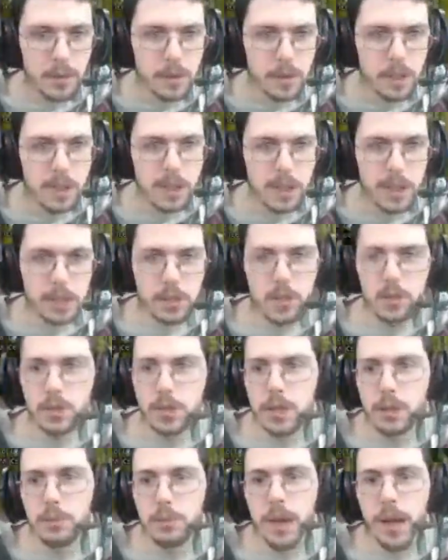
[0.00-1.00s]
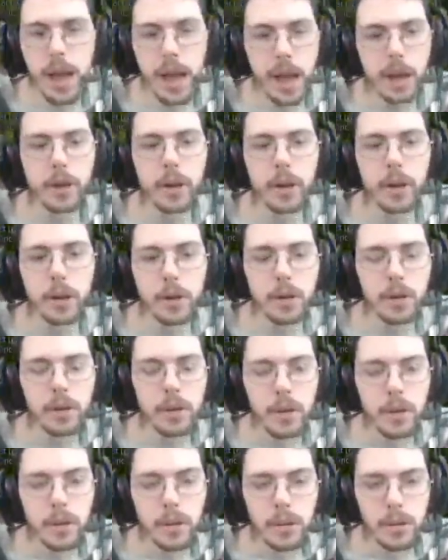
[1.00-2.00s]
These guys don't seem to aggro.
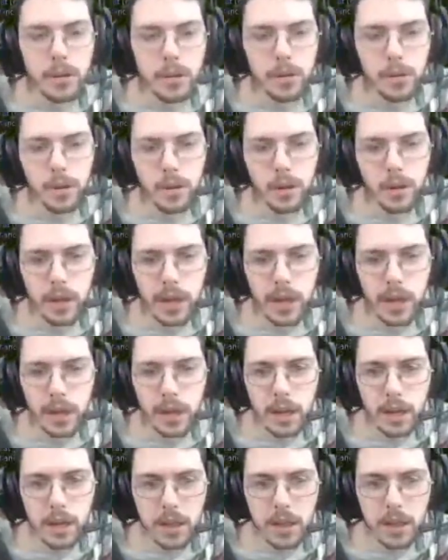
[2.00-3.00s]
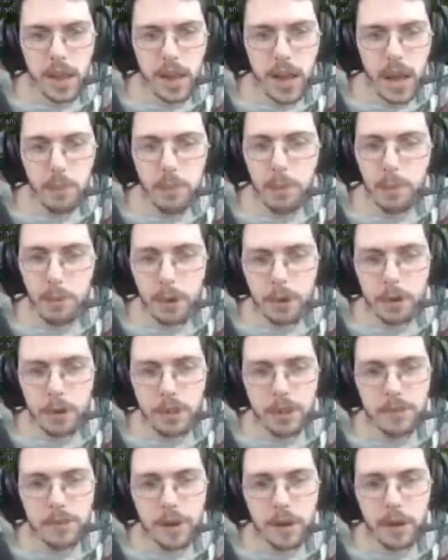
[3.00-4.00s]
They're like in a lot of MMOs,
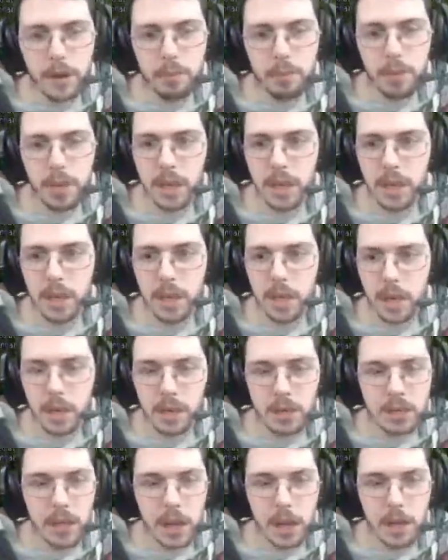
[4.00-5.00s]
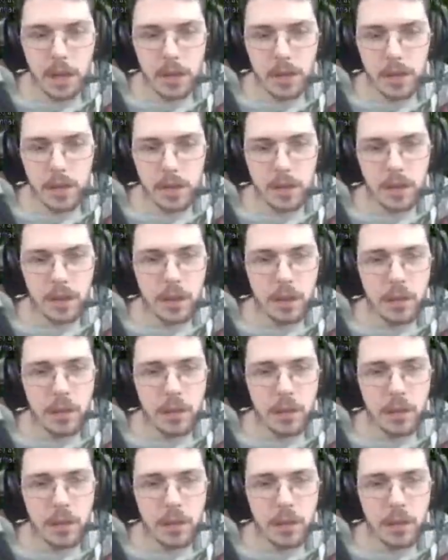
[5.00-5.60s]
the very beginning stages,